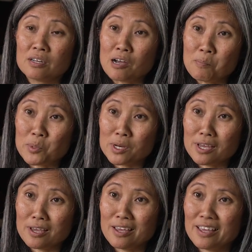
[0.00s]

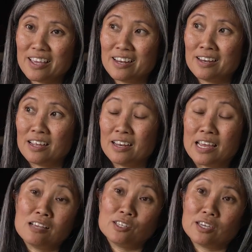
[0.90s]
company and
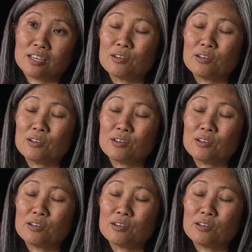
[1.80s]
asking,